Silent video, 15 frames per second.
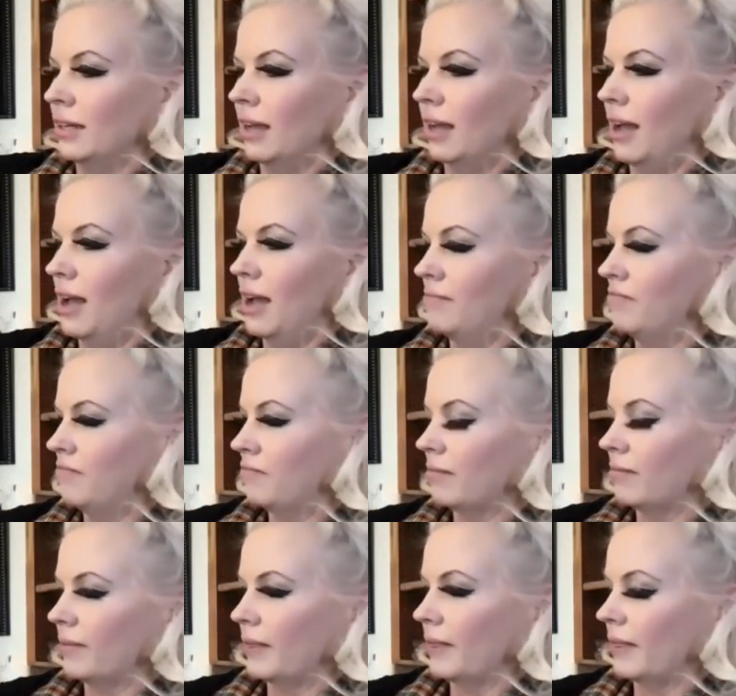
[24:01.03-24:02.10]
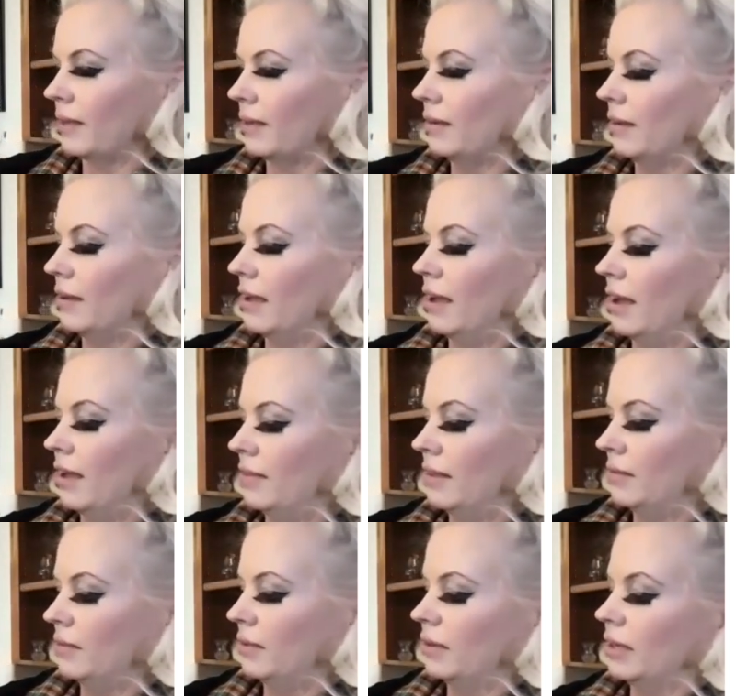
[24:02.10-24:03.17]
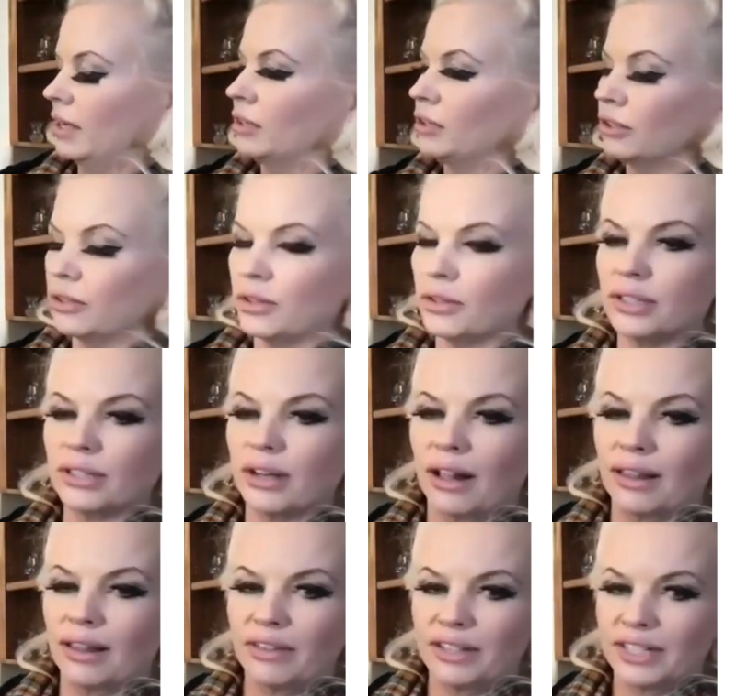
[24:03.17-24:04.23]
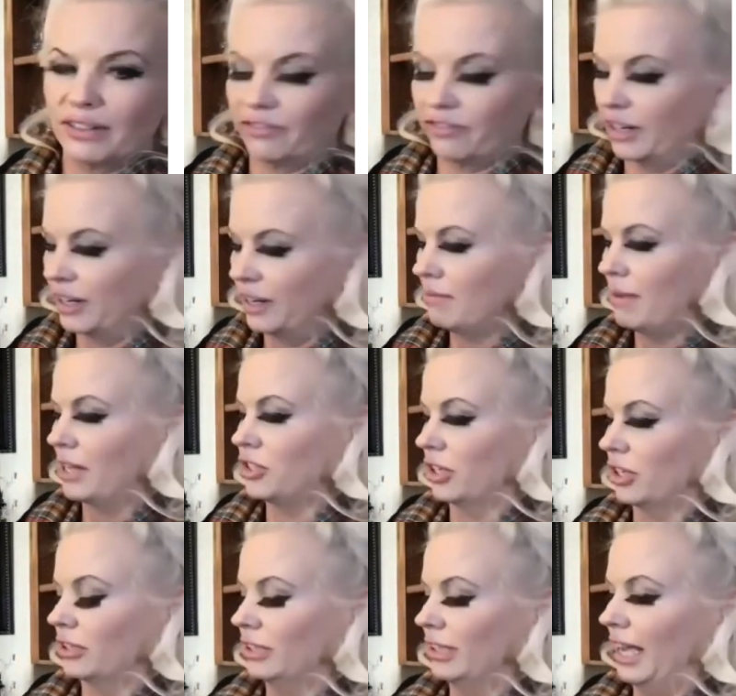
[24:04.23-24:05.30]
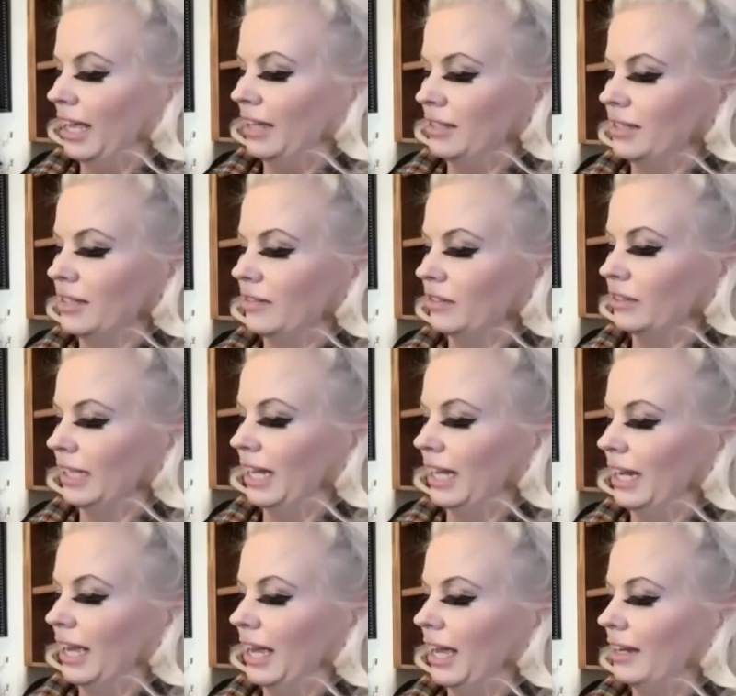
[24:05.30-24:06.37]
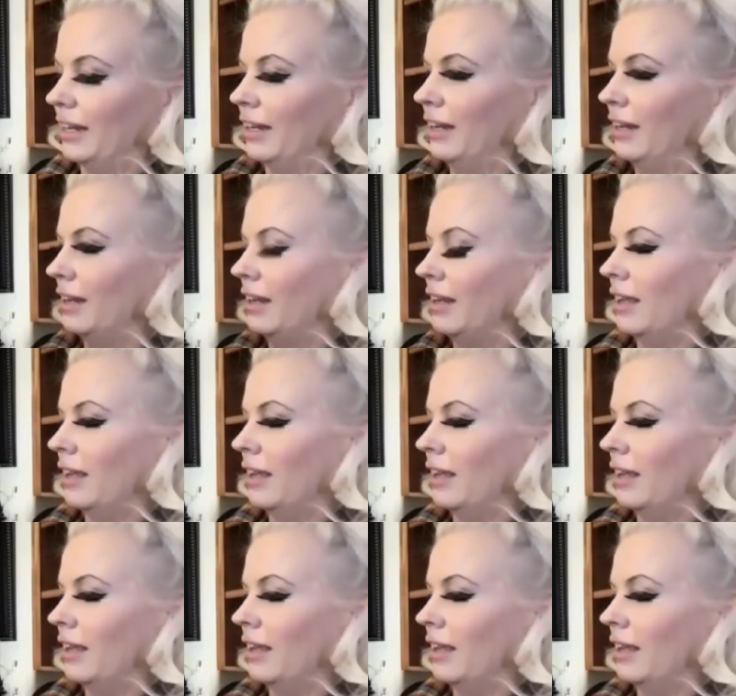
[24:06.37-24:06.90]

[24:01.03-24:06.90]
and includes all of the different major clans of Clan Hatton.